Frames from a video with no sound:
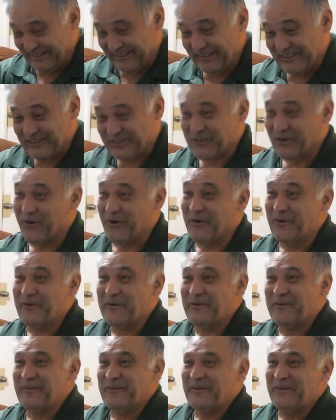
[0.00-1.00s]
So,
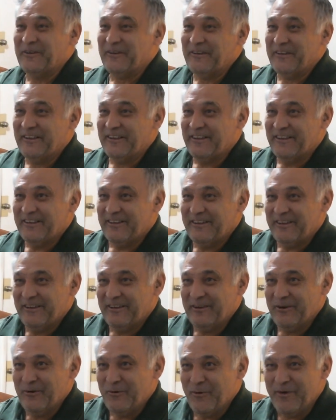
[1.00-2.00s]

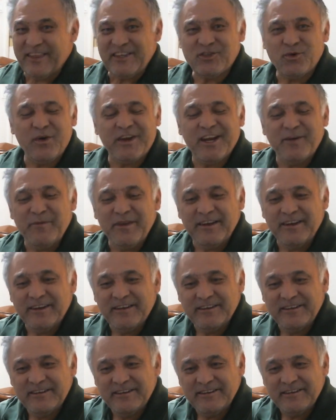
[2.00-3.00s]
what does quicker mean?
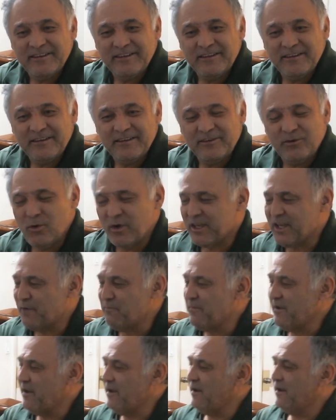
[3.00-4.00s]
Quicker
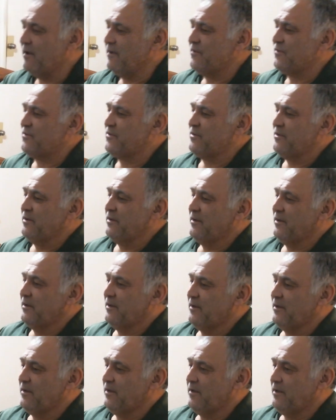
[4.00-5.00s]
means
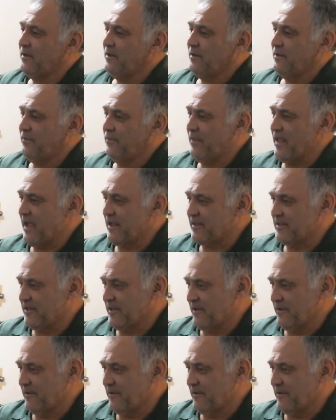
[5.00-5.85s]
that